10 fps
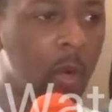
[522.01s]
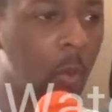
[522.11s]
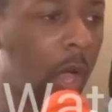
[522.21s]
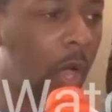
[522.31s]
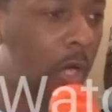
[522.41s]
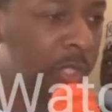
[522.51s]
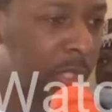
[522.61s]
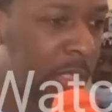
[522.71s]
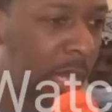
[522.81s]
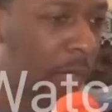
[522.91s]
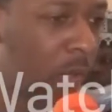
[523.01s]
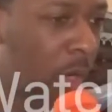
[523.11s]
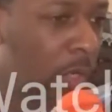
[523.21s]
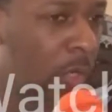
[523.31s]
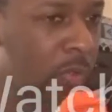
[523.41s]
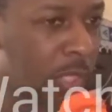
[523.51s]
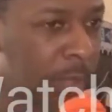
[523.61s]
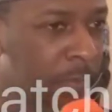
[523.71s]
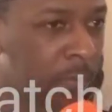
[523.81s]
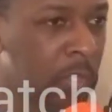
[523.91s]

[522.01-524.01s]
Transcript: We are urging and calling on to him